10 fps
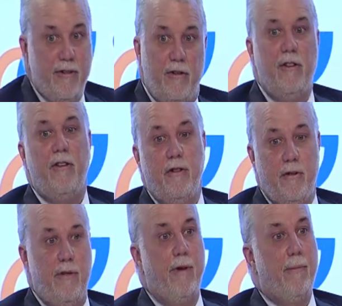as a
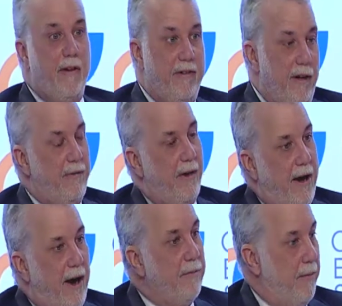citizen, even myself, I
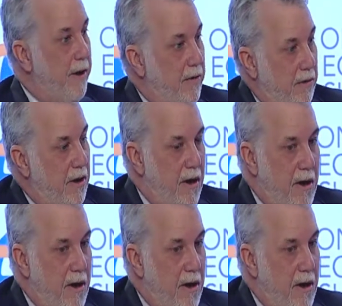ask, you know,